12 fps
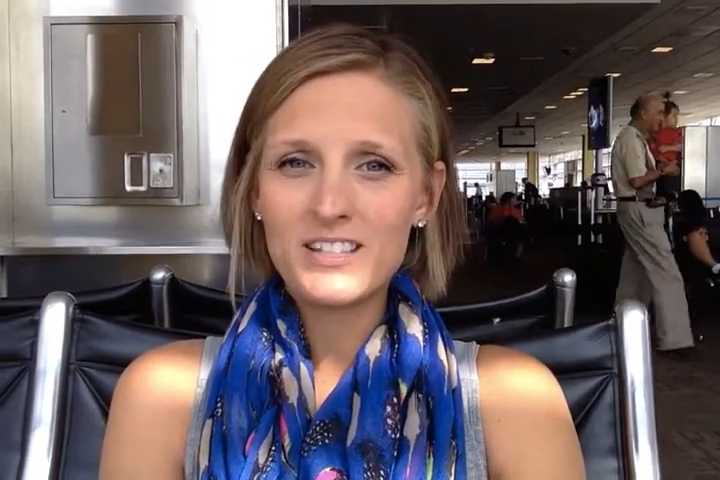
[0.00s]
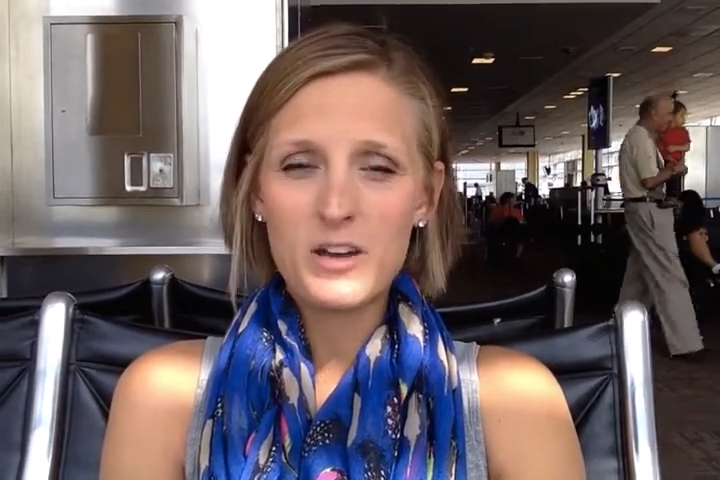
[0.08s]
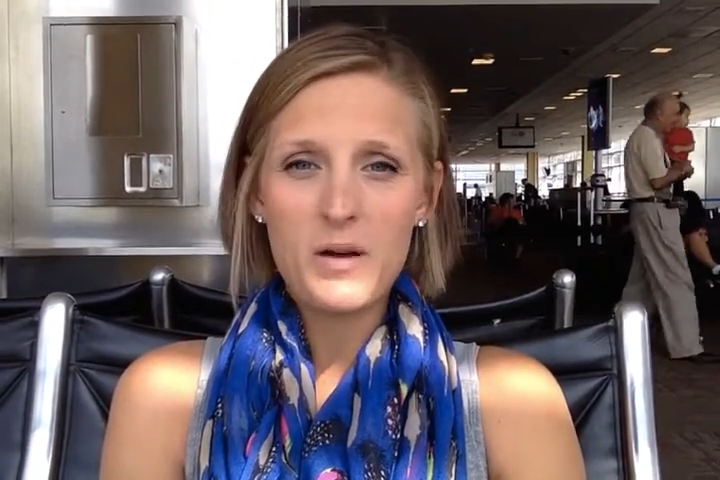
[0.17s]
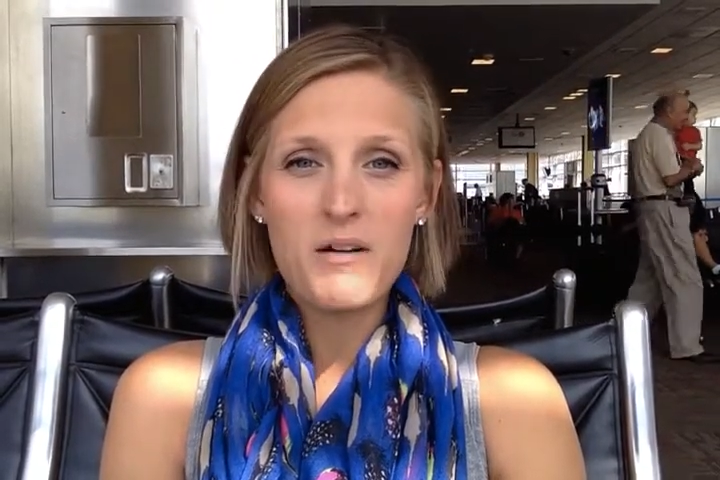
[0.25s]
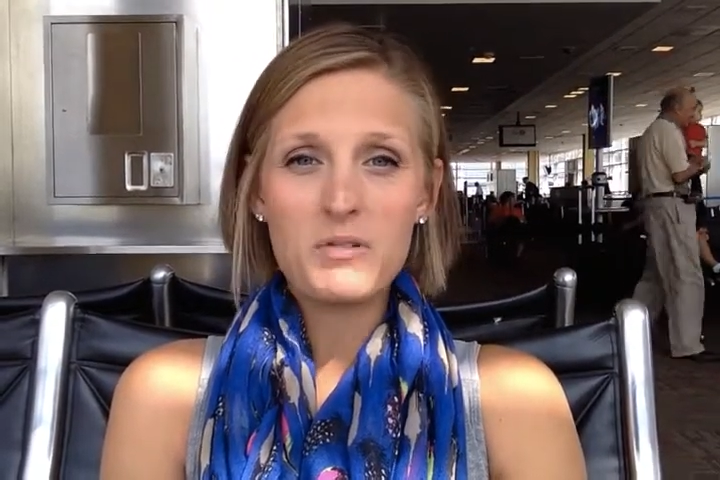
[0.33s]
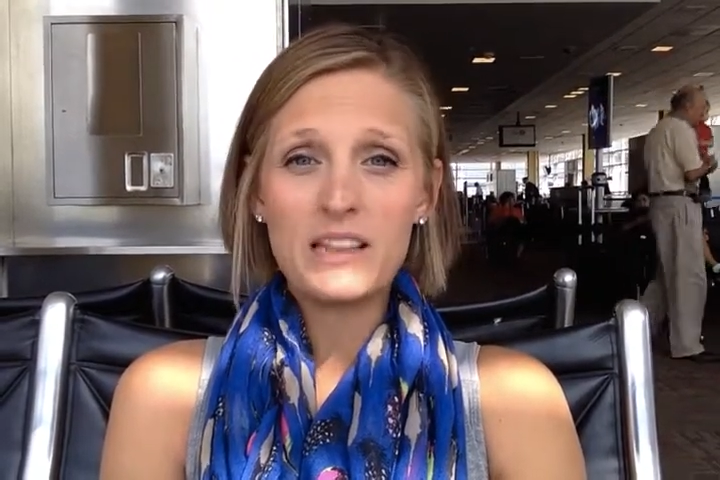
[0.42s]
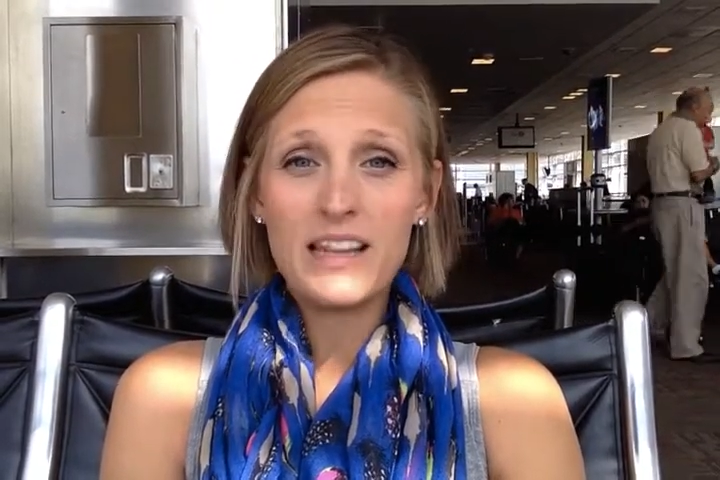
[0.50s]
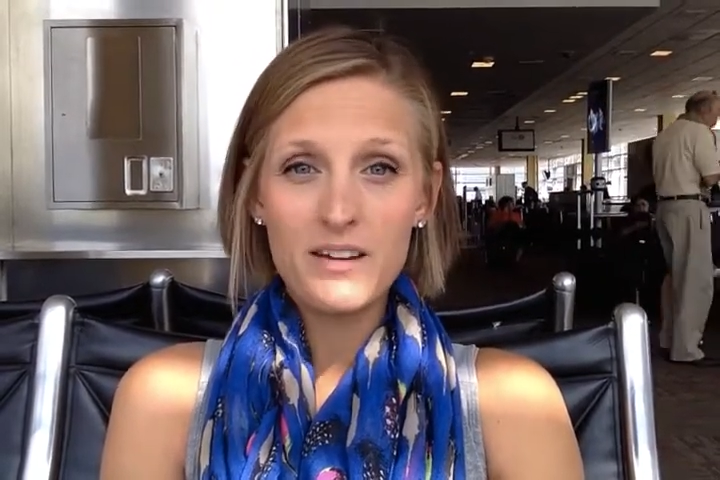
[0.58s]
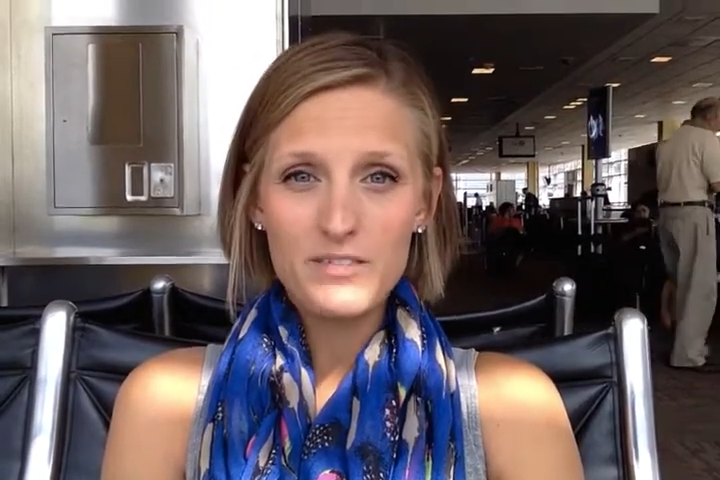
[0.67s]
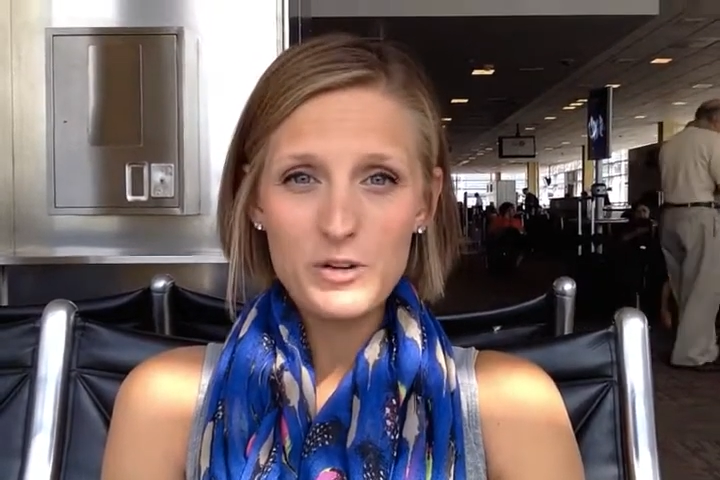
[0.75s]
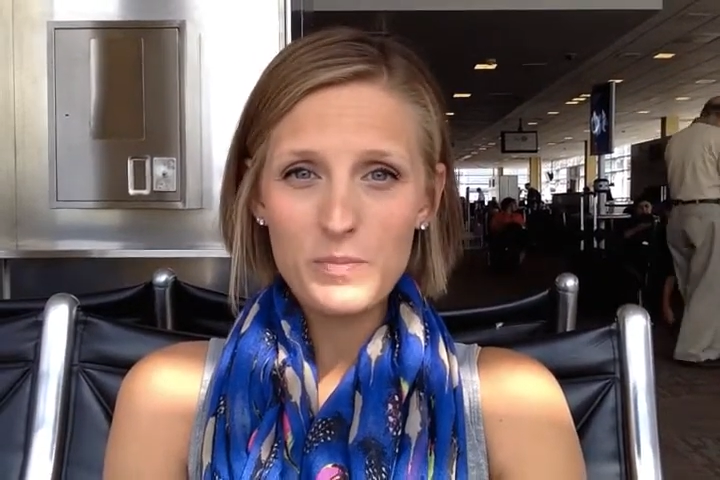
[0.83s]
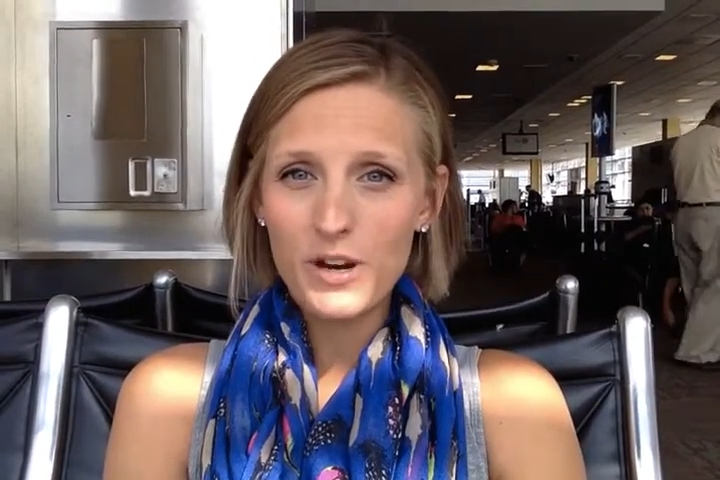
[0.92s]
So I would
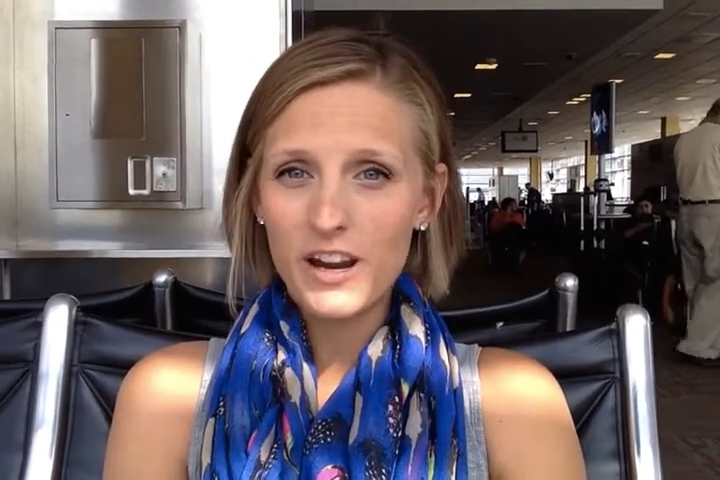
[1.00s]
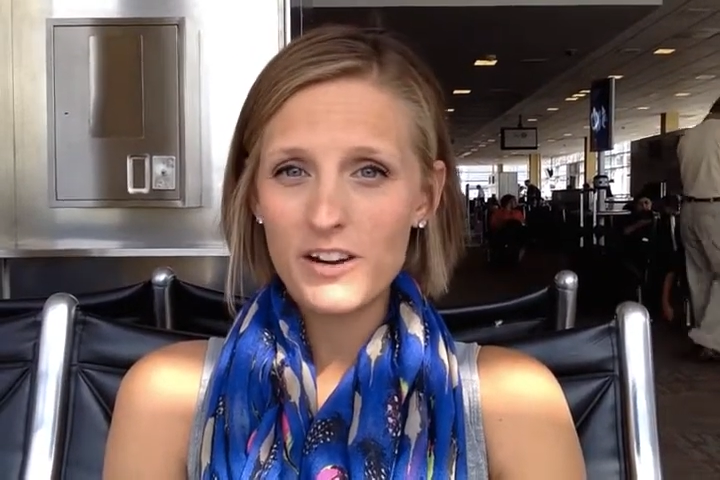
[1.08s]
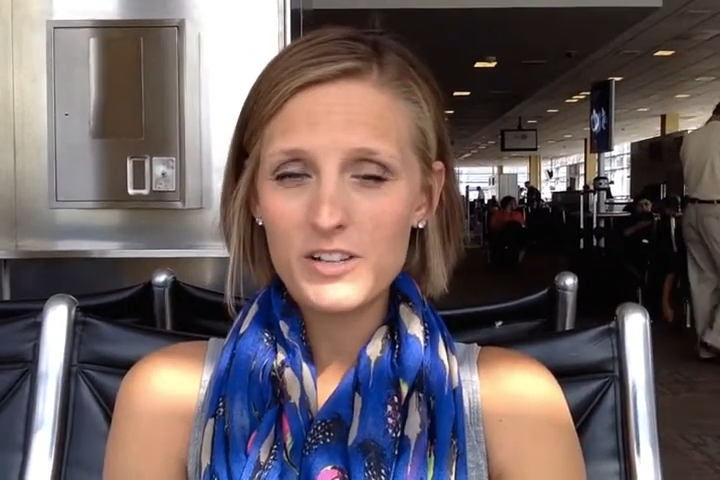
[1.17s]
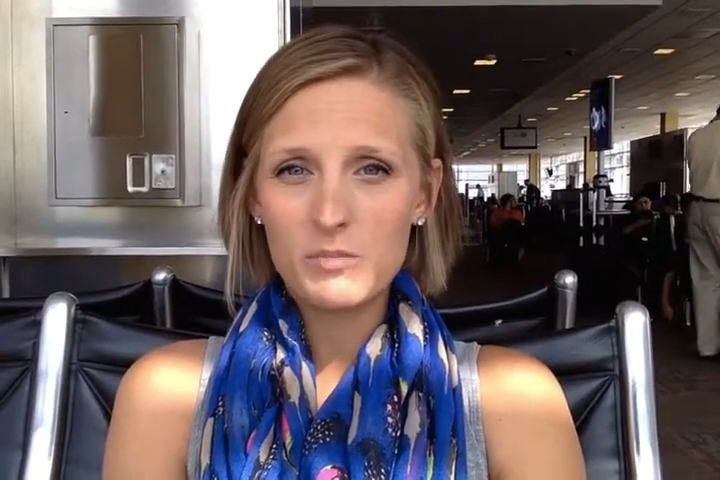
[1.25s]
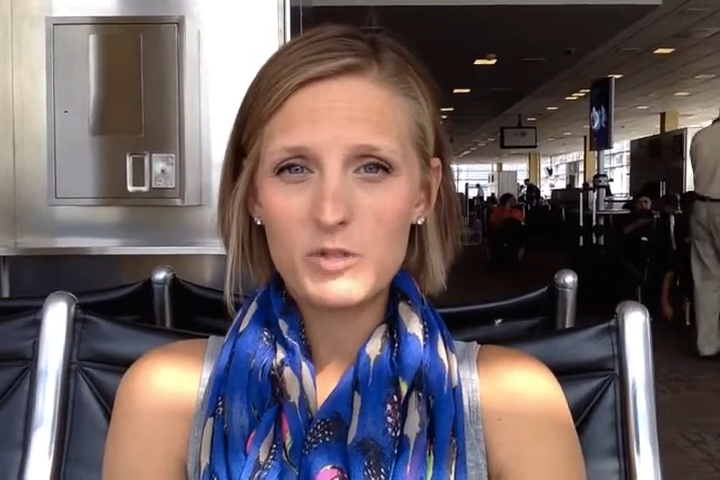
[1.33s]
love your prayers.